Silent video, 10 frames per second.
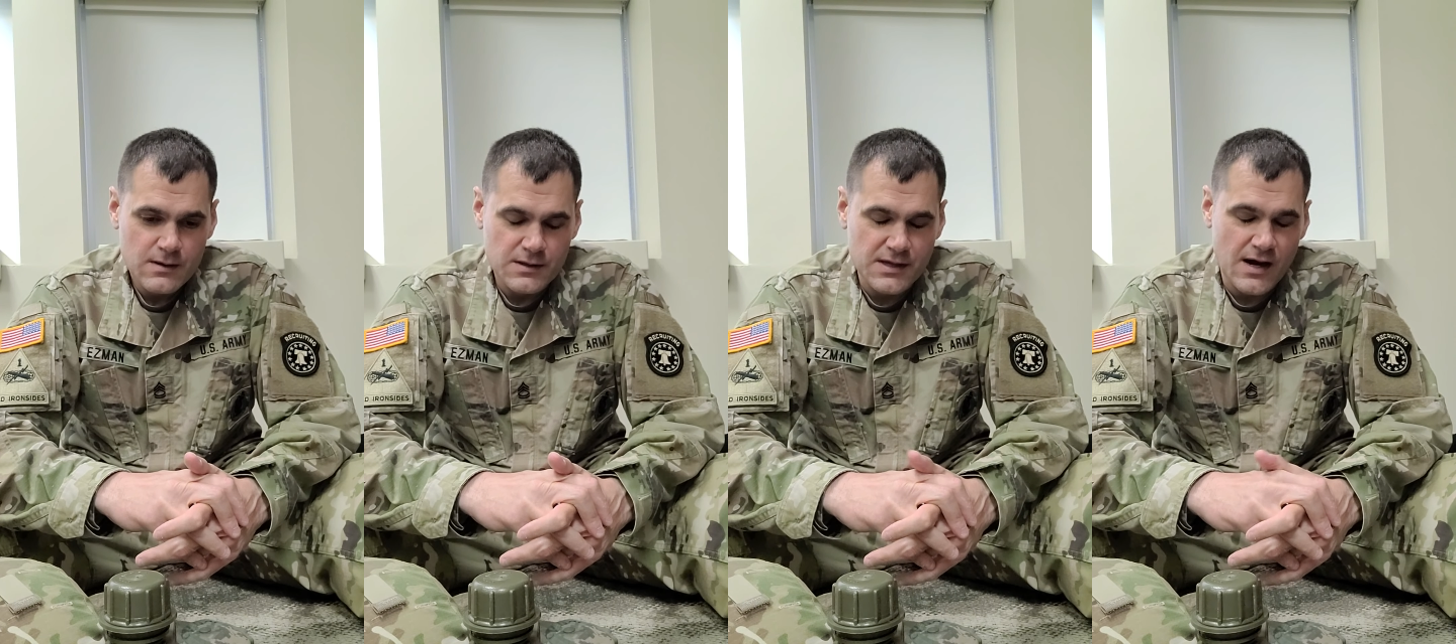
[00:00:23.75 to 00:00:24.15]

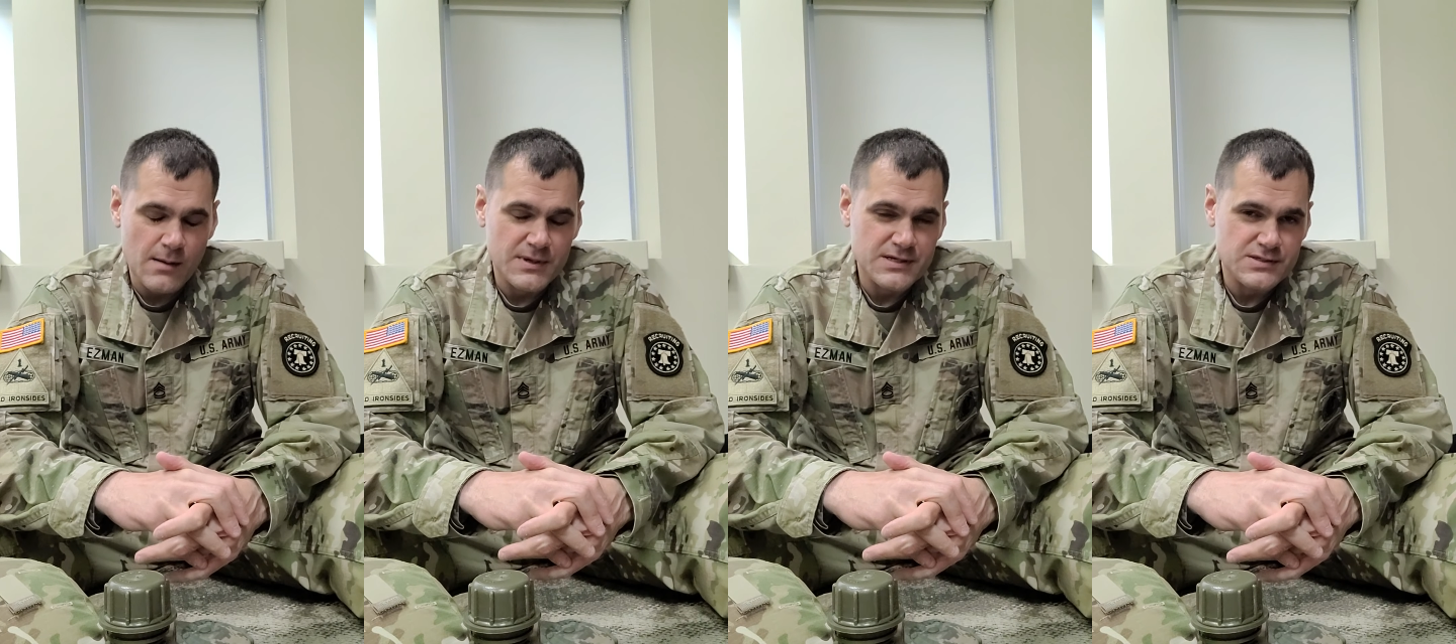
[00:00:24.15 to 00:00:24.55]
In the
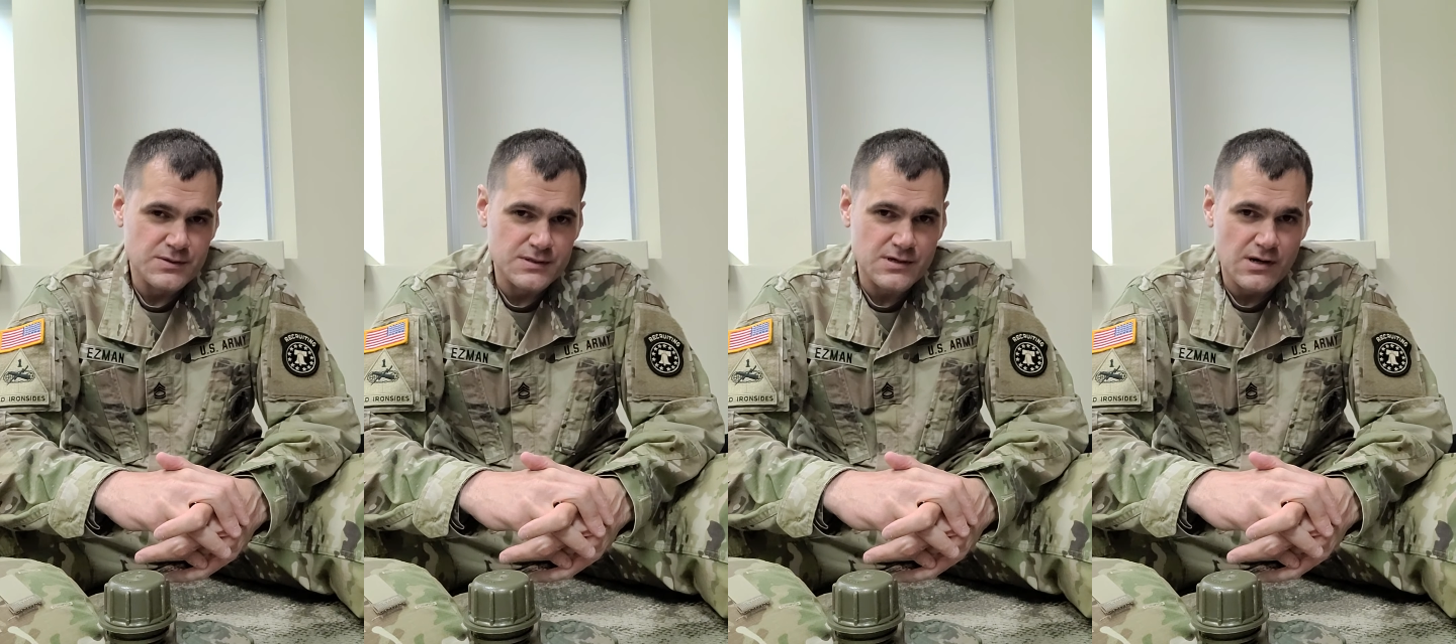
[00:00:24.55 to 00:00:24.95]
comments, you
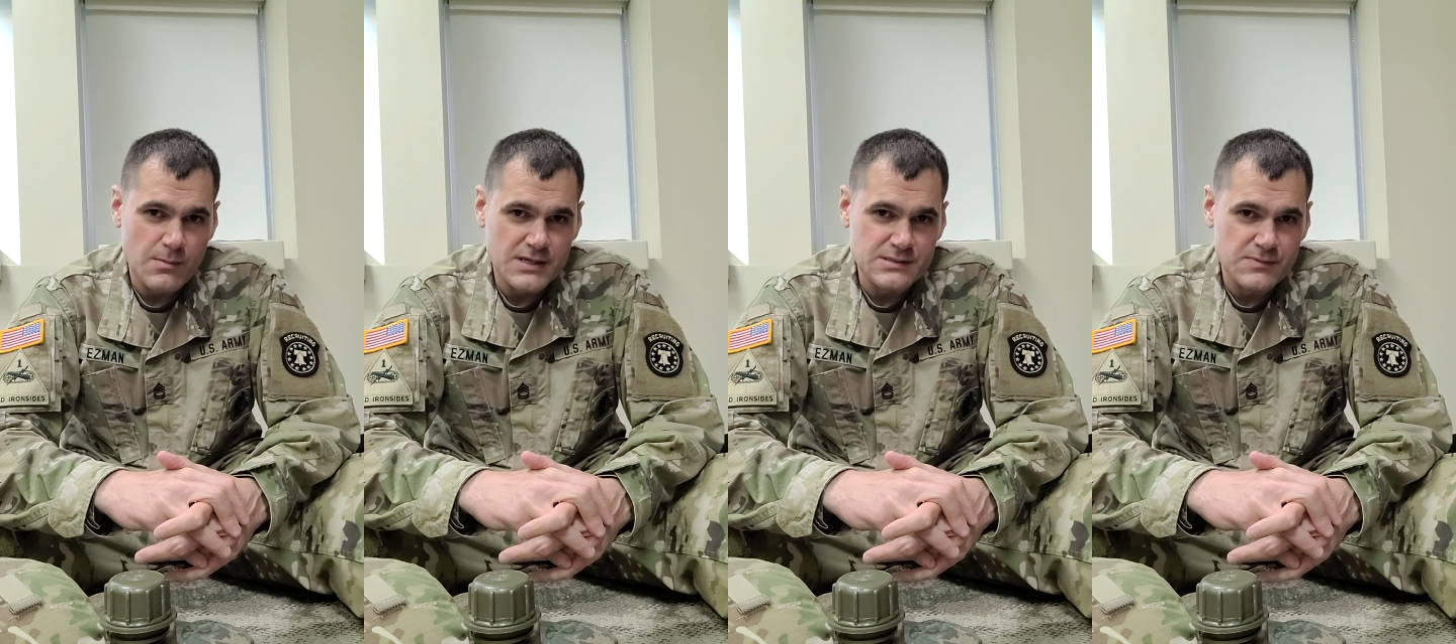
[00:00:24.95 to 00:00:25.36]
can talk
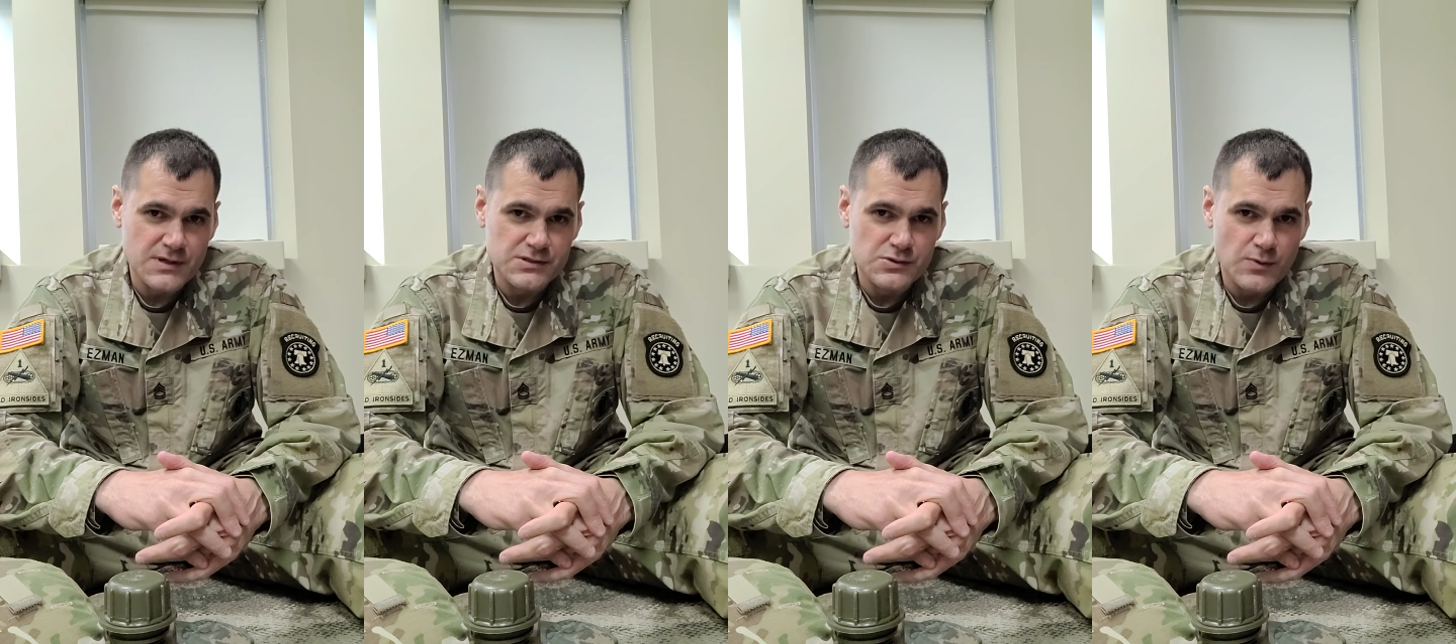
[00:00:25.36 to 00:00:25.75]
about some
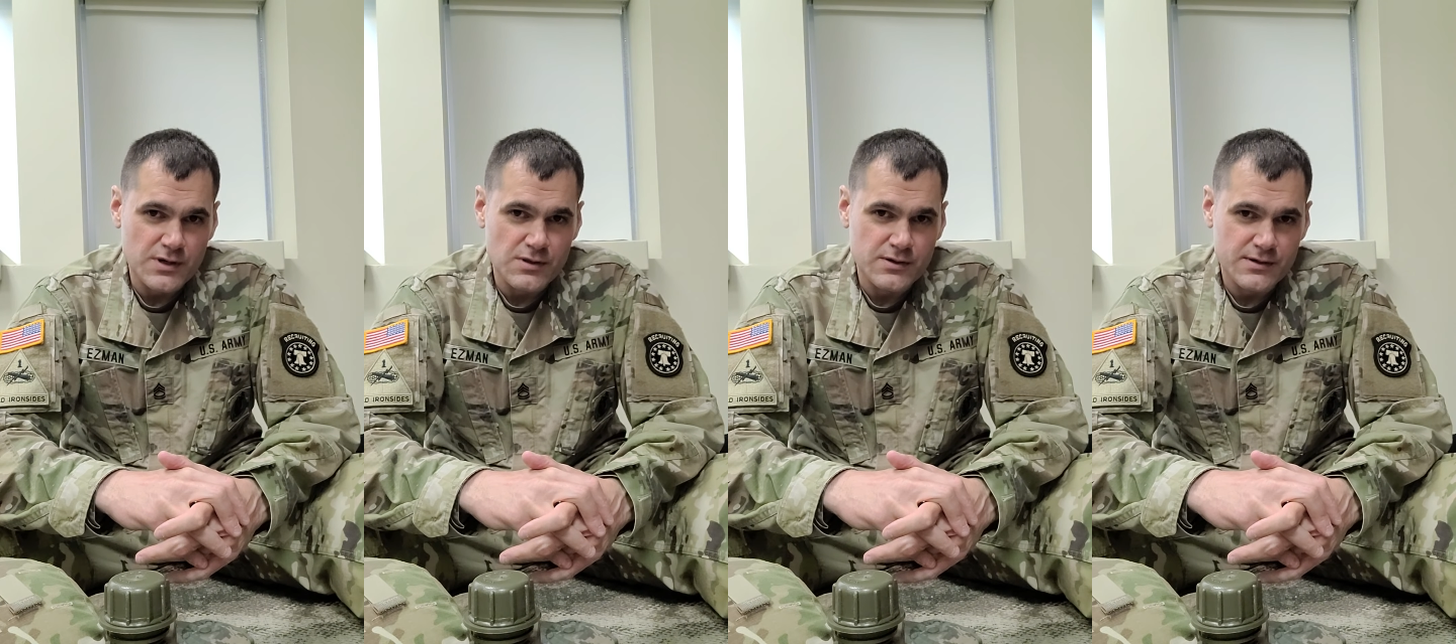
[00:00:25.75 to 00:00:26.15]
things you want
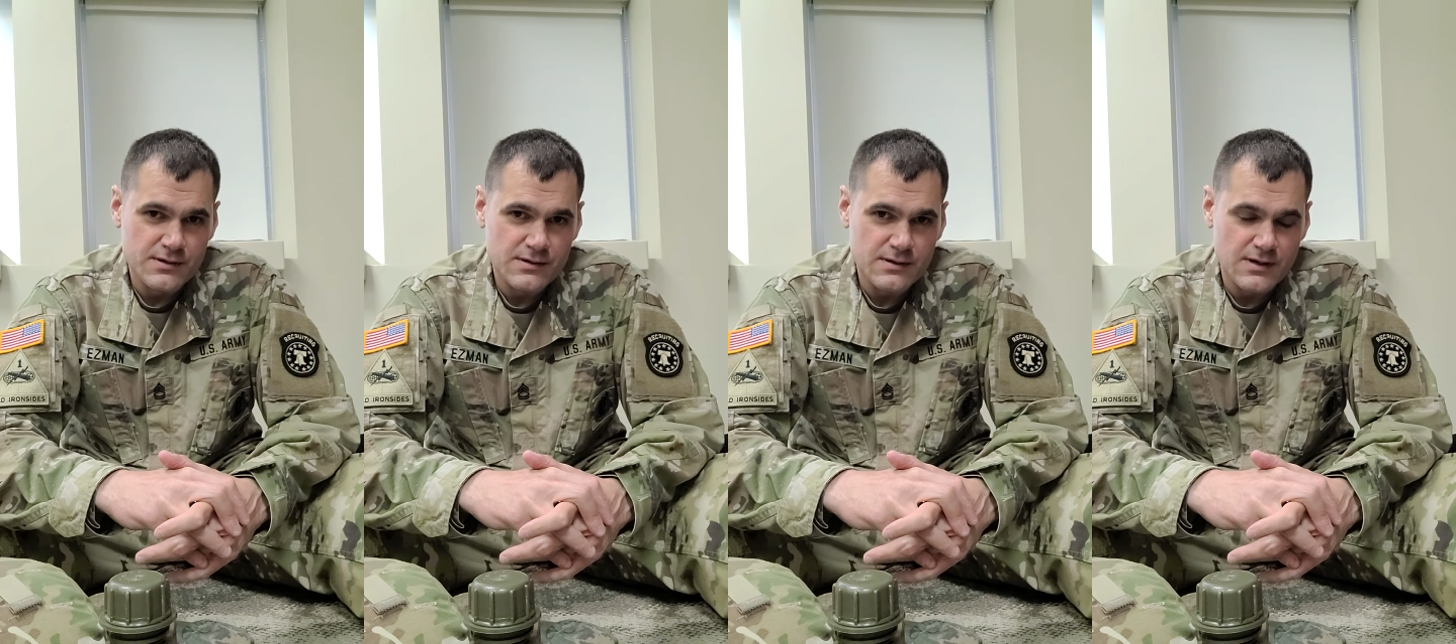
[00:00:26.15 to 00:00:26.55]
to learn.